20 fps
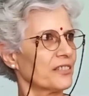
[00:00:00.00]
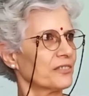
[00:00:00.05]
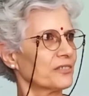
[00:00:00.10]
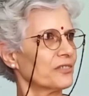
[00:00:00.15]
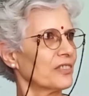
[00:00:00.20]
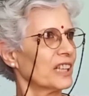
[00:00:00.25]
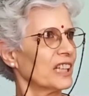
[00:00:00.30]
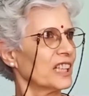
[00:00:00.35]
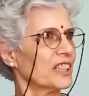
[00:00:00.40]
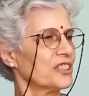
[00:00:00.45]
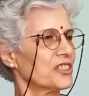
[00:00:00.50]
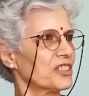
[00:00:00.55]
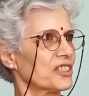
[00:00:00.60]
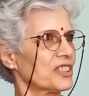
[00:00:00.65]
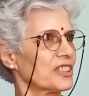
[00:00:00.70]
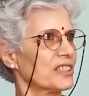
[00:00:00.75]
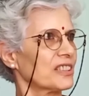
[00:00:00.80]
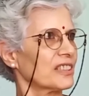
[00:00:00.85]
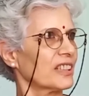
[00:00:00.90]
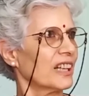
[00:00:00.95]

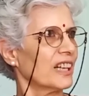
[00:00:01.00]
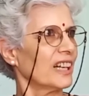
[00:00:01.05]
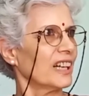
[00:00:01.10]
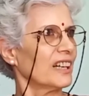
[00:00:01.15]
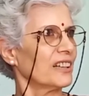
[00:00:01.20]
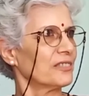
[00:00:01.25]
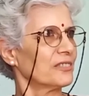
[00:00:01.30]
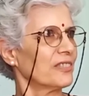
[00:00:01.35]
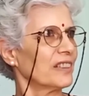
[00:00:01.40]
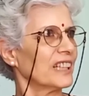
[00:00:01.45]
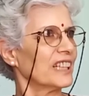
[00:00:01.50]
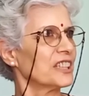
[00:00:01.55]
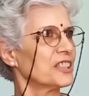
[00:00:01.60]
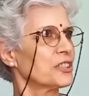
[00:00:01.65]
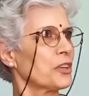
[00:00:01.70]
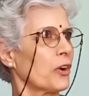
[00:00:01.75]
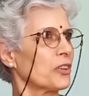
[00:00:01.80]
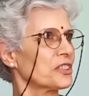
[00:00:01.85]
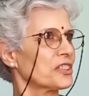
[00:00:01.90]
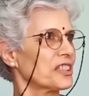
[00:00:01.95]

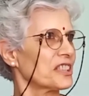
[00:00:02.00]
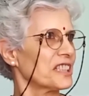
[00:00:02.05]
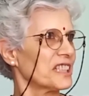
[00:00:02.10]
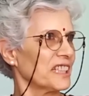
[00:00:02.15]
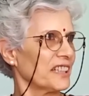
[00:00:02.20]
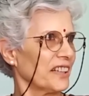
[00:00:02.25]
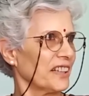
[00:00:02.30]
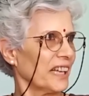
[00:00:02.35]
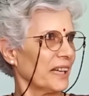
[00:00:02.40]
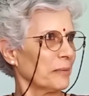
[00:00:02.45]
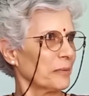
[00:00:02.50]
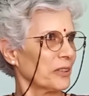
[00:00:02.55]
religiosity there,